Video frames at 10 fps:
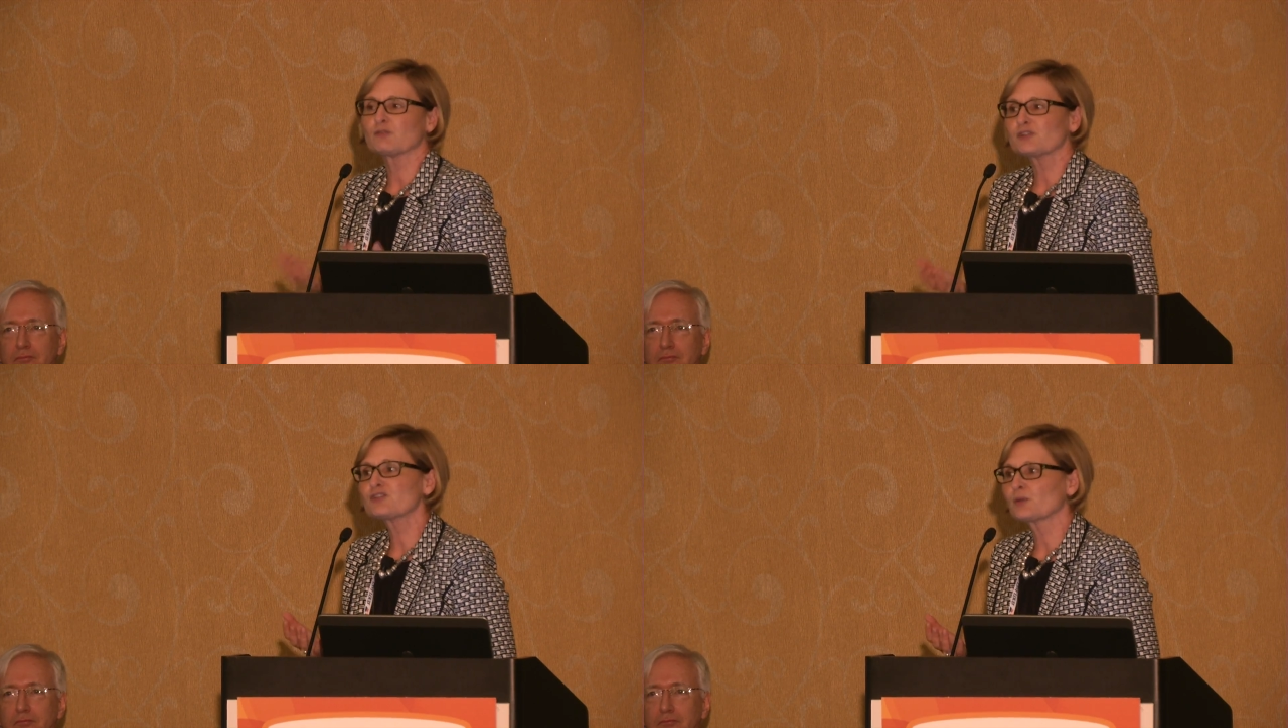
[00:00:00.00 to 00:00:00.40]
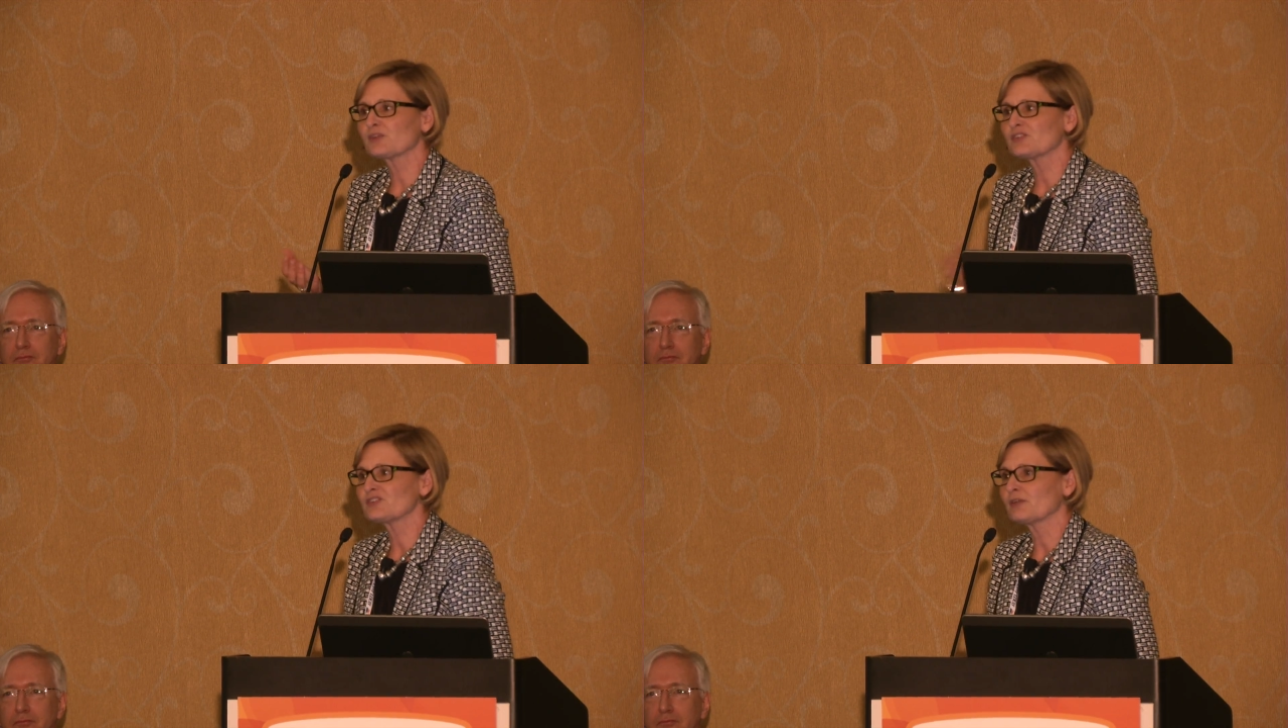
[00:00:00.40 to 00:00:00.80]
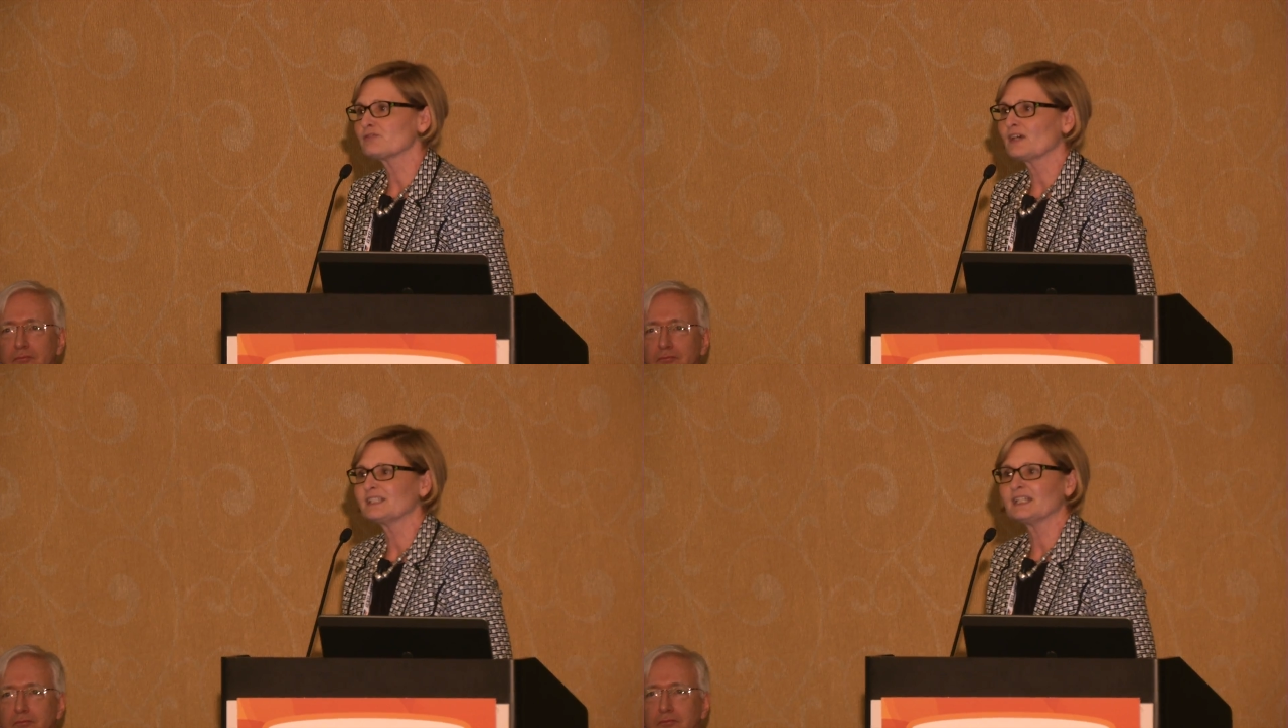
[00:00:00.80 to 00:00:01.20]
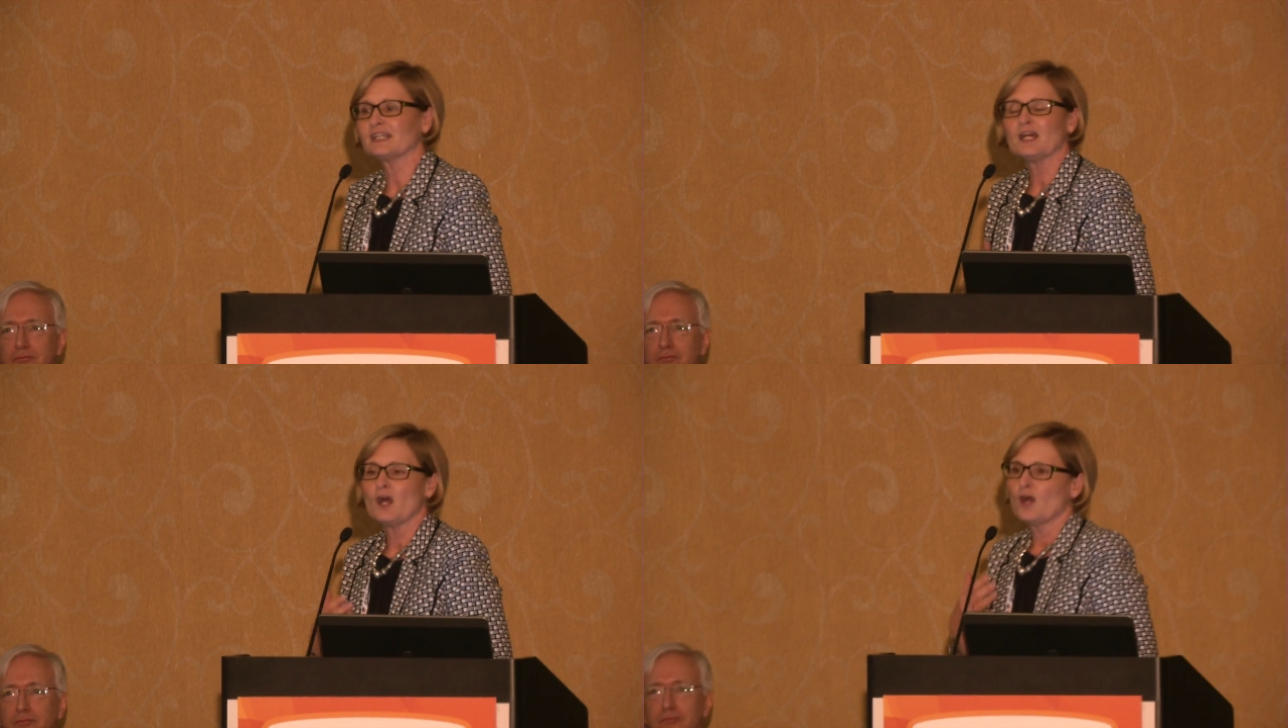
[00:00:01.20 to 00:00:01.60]
of resources on
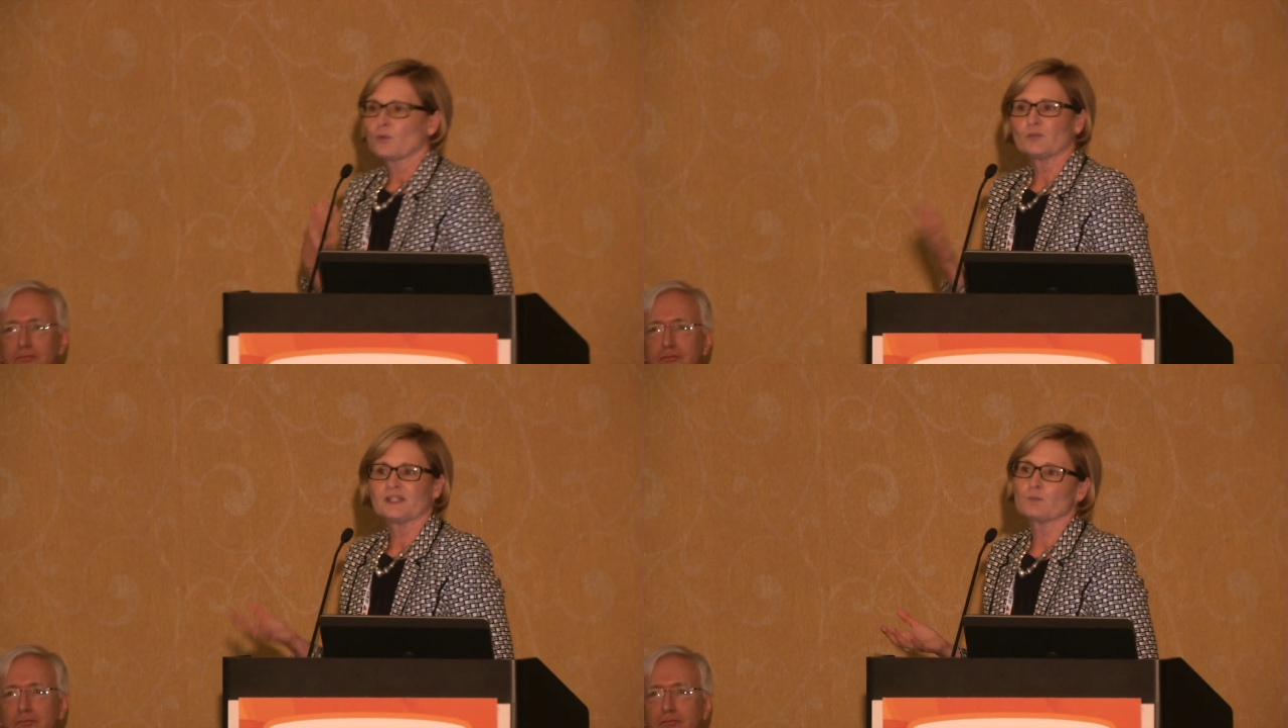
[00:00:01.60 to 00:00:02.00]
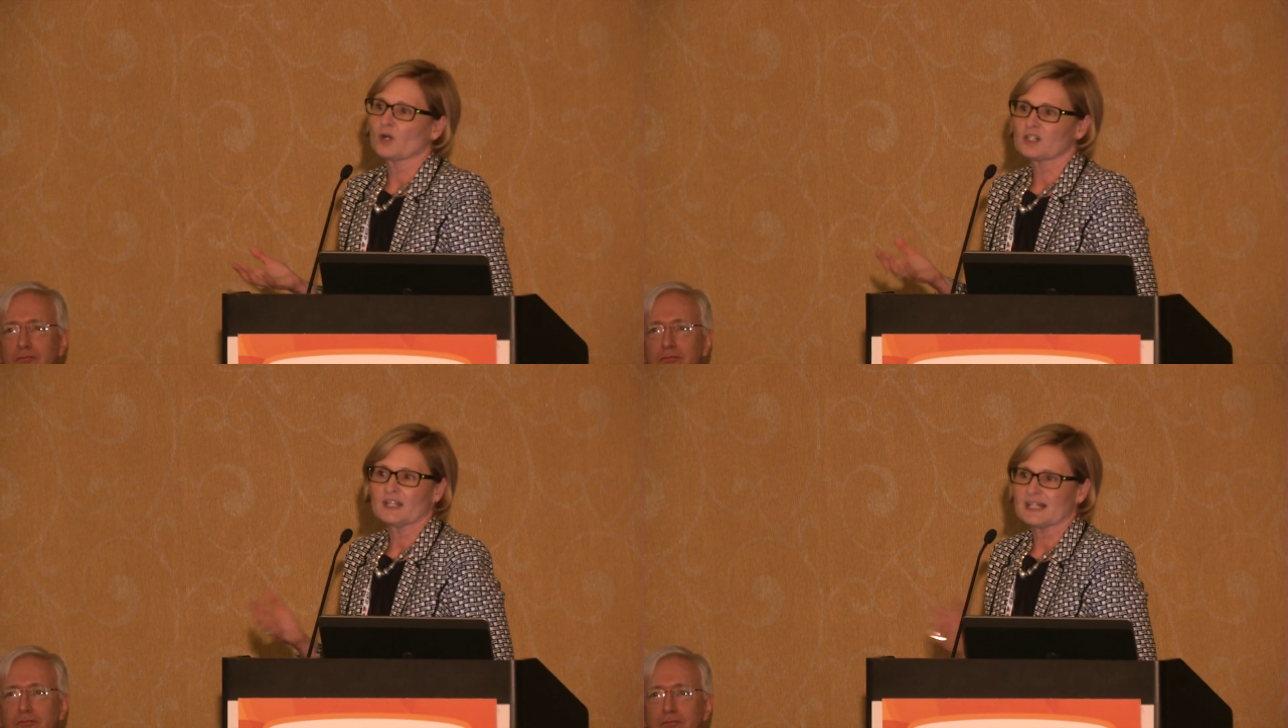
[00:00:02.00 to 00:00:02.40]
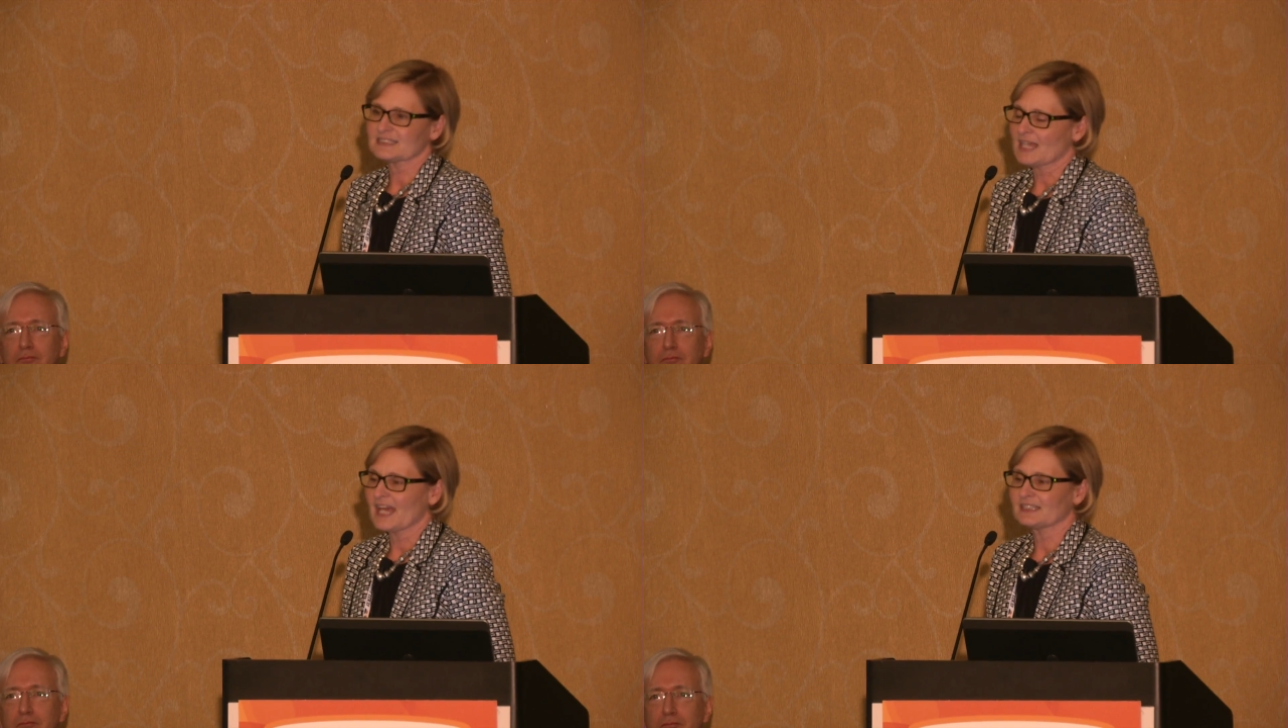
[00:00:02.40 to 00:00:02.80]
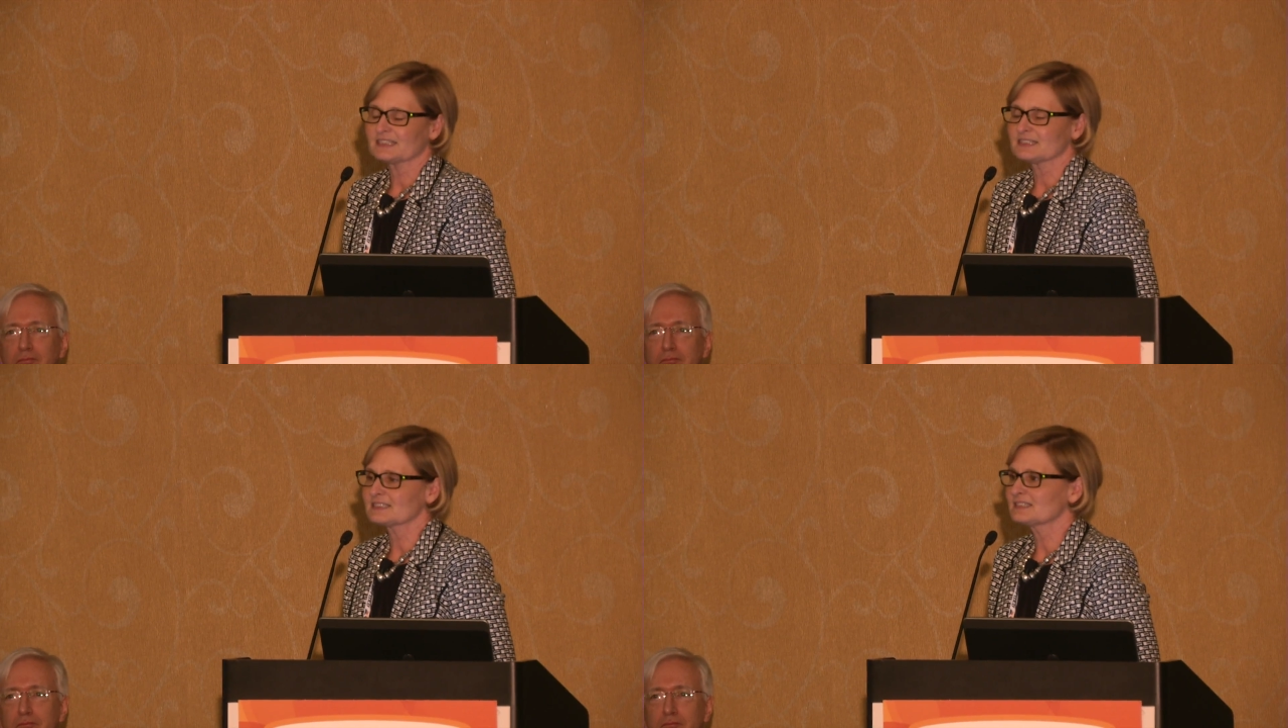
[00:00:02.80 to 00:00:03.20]
funding really world-class
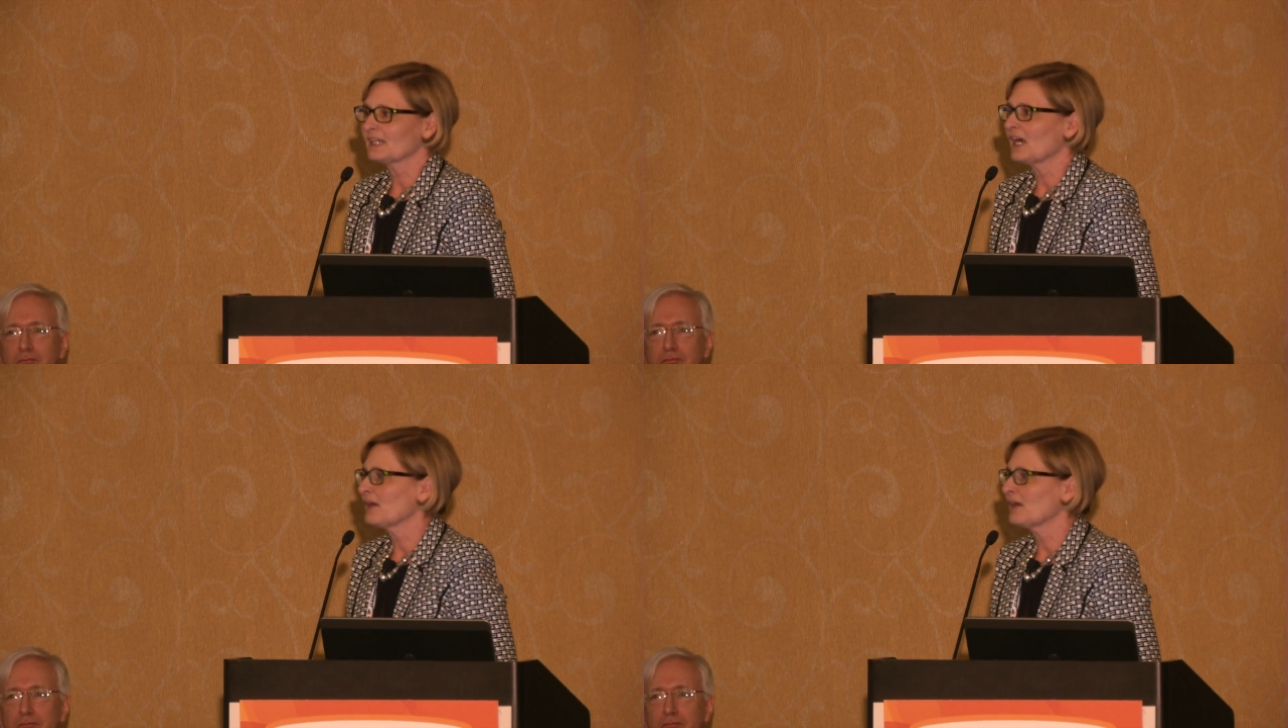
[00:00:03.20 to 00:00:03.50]
scientists,